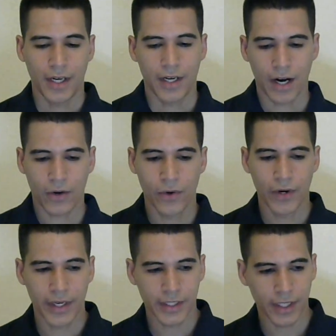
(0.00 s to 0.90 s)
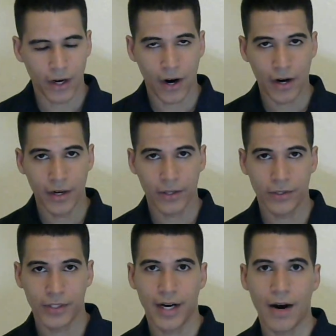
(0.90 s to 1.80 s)
Now, according to the
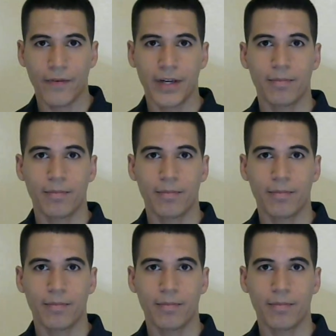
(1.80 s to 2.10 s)
articles that I read,